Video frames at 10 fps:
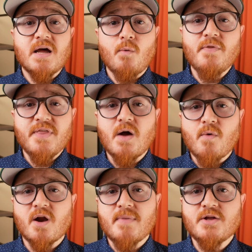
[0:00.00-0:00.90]
Now, one thing I
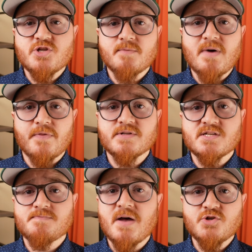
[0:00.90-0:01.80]
want to mention about the
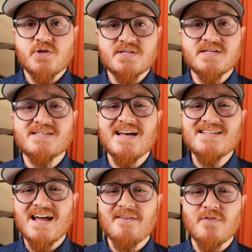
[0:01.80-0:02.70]
suspension is it
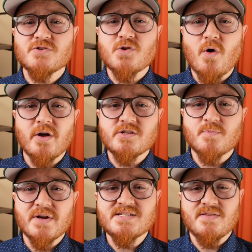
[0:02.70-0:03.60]
does have those coil
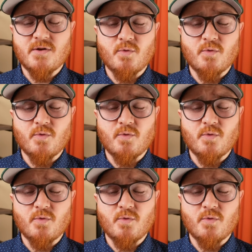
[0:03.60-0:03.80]
springs in the